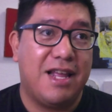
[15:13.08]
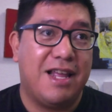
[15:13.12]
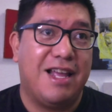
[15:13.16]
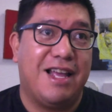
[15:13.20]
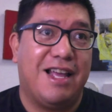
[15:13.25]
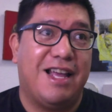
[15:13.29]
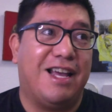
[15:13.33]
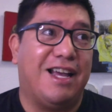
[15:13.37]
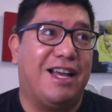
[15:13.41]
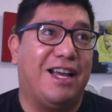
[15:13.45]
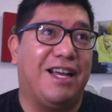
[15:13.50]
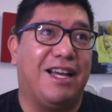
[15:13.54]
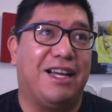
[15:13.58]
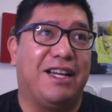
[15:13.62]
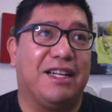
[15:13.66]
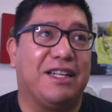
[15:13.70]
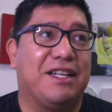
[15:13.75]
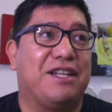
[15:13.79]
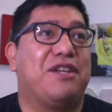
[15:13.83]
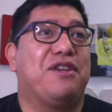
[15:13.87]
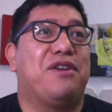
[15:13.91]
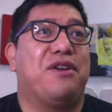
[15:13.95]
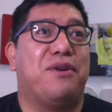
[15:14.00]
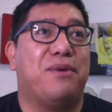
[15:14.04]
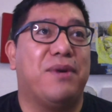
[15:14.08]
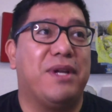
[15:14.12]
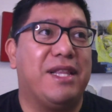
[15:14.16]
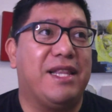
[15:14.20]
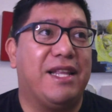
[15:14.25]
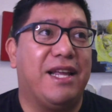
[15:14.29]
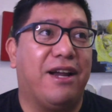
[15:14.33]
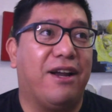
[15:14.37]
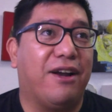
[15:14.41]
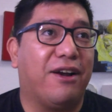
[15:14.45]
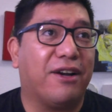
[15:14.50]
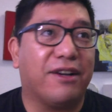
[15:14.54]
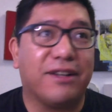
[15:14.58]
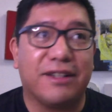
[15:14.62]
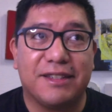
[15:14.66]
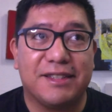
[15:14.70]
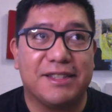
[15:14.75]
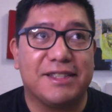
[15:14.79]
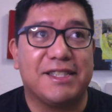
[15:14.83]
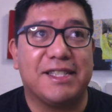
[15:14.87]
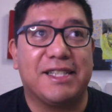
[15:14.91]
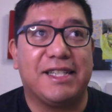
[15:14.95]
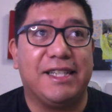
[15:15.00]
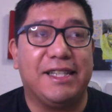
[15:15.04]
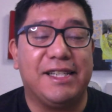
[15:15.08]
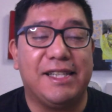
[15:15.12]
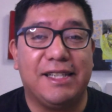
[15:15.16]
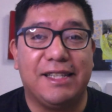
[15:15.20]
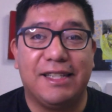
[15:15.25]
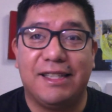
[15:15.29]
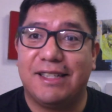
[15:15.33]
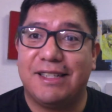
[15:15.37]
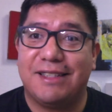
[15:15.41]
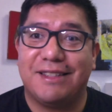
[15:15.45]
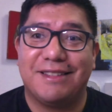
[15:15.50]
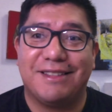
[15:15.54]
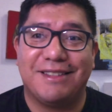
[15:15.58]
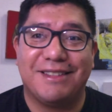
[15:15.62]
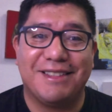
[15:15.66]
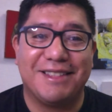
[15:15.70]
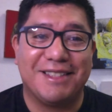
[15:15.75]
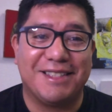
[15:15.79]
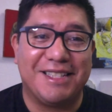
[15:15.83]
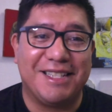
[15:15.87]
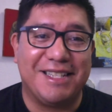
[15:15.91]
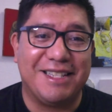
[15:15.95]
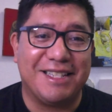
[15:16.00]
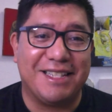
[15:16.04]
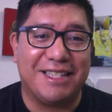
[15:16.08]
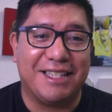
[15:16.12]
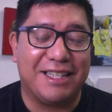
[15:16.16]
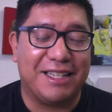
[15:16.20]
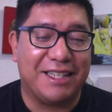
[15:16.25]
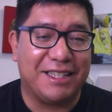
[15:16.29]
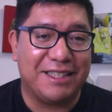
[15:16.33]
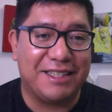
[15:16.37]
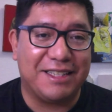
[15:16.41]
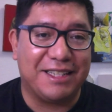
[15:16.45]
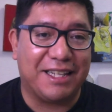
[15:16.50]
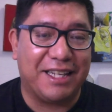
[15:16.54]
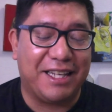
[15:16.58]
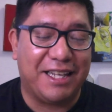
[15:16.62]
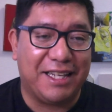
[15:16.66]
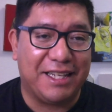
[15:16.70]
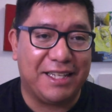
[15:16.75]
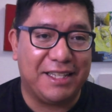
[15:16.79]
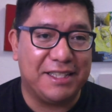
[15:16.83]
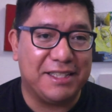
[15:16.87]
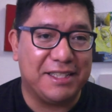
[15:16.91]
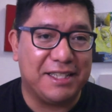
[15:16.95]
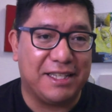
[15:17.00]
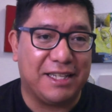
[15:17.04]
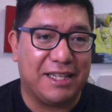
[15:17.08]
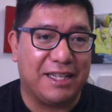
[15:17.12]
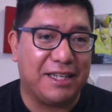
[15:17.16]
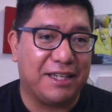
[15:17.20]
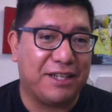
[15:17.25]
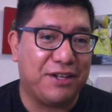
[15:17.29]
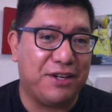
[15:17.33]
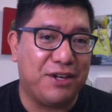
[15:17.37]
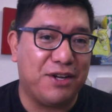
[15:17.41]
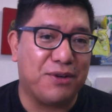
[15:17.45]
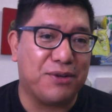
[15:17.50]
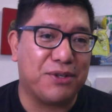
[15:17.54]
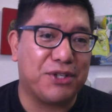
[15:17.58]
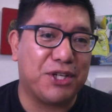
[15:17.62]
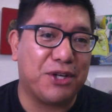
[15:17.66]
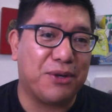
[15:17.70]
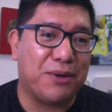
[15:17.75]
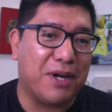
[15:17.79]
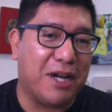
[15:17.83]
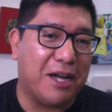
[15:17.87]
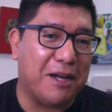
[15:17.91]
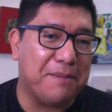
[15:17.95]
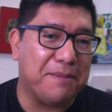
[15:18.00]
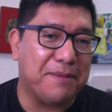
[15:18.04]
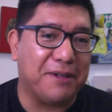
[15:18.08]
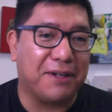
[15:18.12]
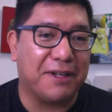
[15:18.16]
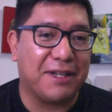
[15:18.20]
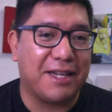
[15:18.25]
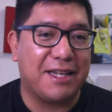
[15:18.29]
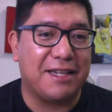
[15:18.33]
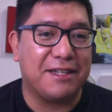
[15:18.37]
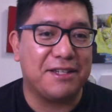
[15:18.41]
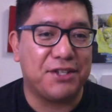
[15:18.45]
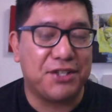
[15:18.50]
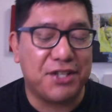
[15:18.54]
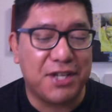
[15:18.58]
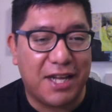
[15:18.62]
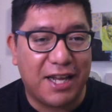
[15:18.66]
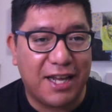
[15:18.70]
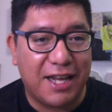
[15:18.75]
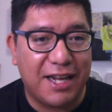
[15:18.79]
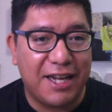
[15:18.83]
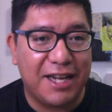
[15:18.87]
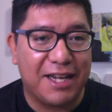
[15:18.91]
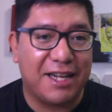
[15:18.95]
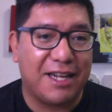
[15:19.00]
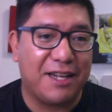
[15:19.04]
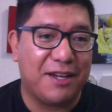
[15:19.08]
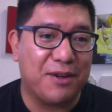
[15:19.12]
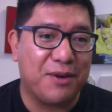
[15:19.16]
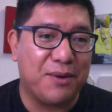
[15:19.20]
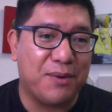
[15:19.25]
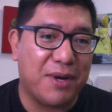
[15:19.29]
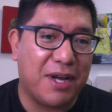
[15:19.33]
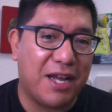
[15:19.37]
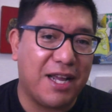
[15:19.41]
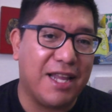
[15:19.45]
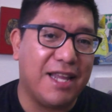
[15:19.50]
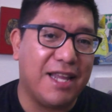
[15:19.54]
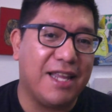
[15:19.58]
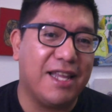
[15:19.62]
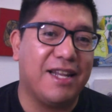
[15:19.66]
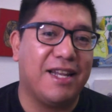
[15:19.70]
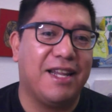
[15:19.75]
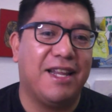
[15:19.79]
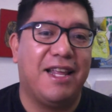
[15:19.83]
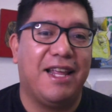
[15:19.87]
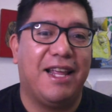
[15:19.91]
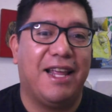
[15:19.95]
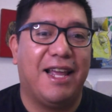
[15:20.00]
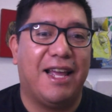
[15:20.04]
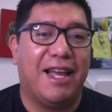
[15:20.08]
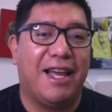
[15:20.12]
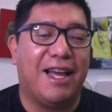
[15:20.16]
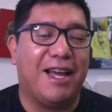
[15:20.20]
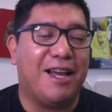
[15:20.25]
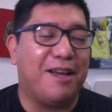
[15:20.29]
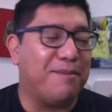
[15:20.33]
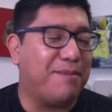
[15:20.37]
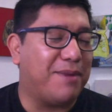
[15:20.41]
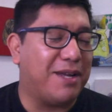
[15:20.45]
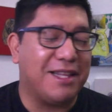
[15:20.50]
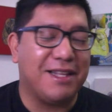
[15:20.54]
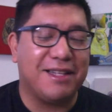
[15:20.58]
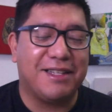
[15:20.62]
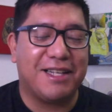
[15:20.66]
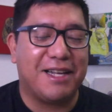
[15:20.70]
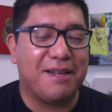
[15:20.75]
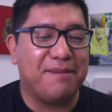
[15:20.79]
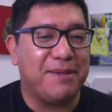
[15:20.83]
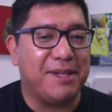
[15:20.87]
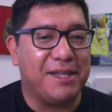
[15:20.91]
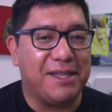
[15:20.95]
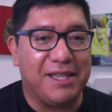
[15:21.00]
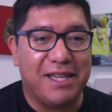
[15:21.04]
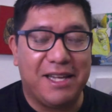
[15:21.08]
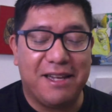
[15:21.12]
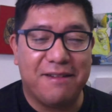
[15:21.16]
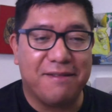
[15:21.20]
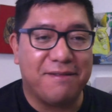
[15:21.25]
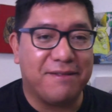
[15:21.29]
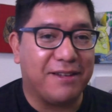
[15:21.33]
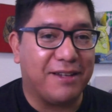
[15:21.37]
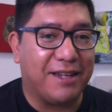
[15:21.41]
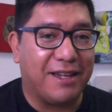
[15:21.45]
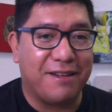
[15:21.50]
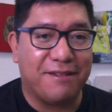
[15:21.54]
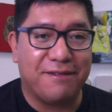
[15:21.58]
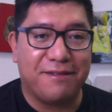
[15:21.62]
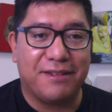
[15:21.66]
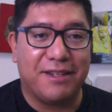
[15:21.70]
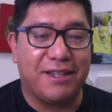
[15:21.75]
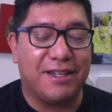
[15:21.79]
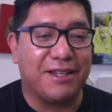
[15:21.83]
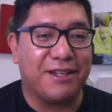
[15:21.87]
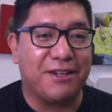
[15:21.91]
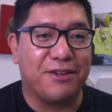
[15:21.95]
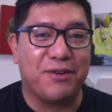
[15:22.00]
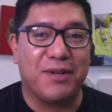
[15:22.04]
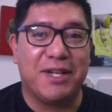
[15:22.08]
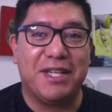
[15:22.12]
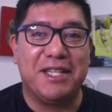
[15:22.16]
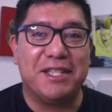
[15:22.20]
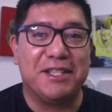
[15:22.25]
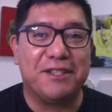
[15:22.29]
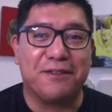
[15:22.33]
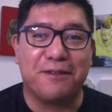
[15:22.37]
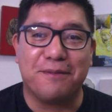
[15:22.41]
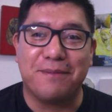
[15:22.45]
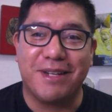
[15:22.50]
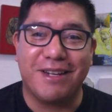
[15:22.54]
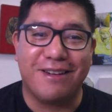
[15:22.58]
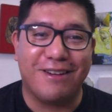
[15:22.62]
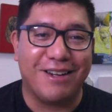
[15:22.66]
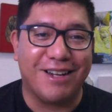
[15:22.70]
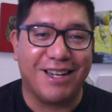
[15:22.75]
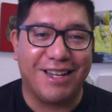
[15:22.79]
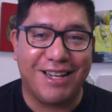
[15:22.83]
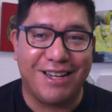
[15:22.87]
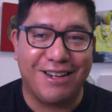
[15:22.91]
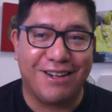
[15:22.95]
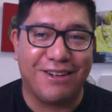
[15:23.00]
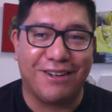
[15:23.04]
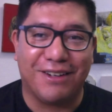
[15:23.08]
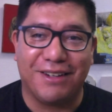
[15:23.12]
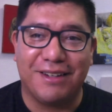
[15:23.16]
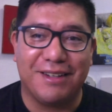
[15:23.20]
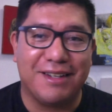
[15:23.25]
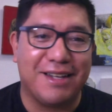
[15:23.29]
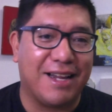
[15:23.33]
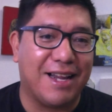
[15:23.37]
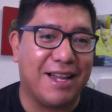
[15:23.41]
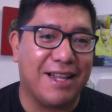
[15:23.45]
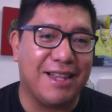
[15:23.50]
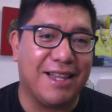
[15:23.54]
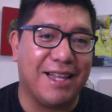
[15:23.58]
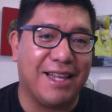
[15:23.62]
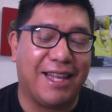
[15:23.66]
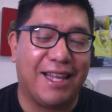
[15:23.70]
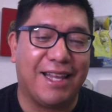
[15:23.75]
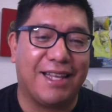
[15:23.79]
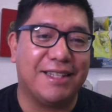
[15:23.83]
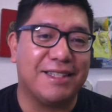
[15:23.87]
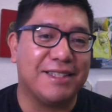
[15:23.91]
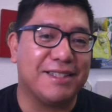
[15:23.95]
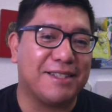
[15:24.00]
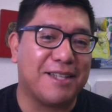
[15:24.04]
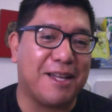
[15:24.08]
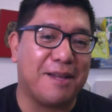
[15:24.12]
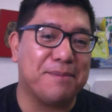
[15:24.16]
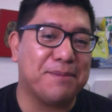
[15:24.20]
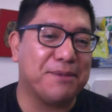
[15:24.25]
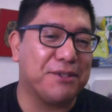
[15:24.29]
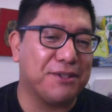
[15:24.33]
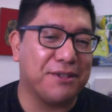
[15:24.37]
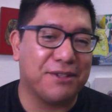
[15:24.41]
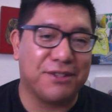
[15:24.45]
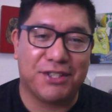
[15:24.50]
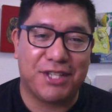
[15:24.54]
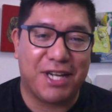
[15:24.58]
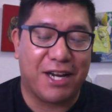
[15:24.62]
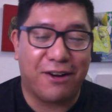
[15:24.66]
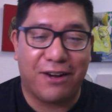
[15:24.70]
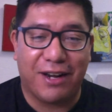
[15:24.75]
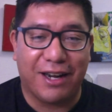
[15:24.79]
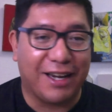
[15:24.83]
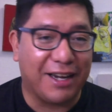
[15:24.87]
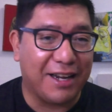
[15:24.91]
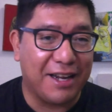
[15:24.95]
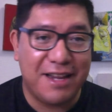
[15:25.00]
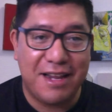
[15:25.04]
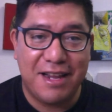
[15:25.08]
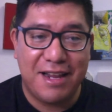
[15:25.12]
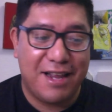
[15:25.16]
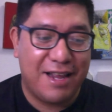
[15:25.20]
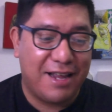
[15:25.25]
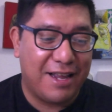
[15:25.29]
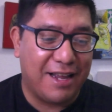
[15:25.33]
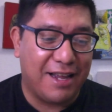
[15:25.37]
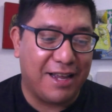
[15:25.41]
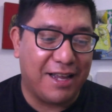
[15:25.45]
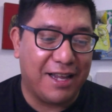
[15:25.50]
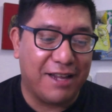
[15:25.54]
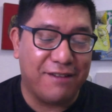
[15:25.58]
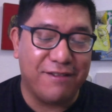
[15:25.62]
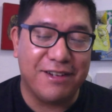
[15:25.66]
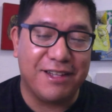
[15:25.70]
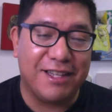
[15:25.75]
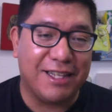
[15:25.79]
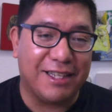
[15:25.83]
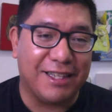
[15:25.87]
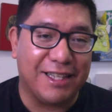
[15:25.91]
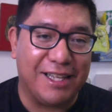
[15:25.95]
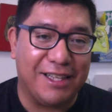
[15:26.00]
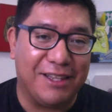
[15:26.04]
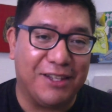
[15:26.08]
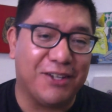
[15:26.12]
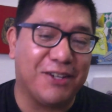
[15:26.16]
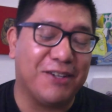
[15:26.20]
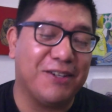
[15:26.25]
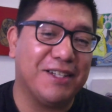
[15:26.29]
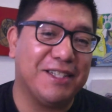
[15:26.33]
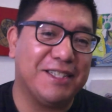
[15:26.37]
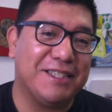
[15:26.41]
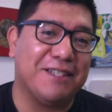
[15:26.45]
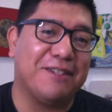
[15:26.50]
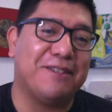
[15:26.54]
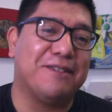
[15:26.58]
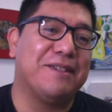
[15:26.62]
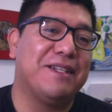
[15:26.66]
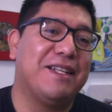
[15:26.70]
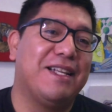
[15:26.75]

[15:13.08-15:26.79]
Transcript: go in there, see the kids, you know, show up. They're kind of shy, kind of quiet. By the time they leave, they have grins from ear to ear, and they can't stop sharing everything they learned. So